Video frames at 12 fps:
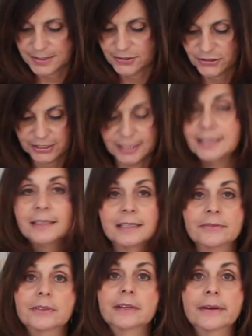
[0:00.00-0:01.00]
and she didn't
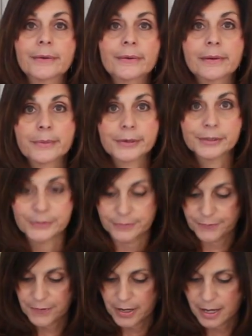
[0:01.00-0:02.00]
even know they were
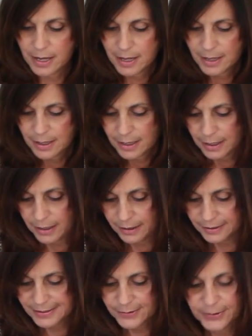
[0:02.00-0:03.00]
gluten-free. So